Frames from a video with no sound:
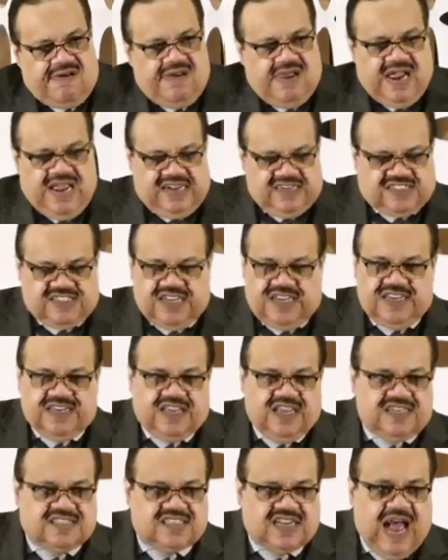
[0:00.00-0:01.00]
and see, it
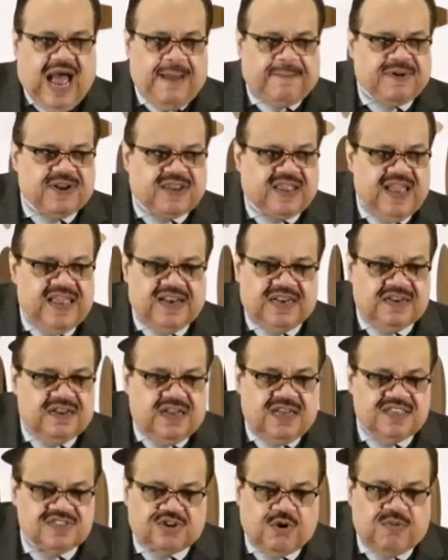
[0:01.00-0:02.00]
gets complicated.
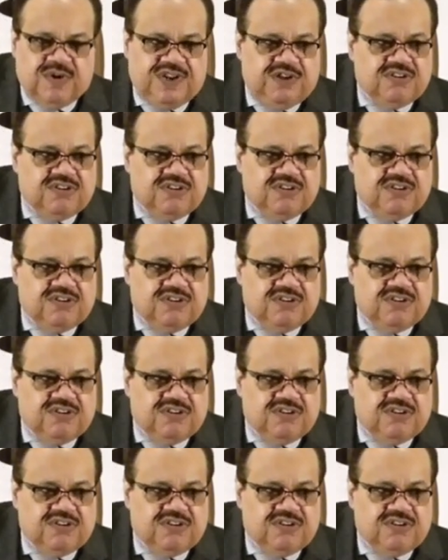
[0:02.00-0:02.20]
So when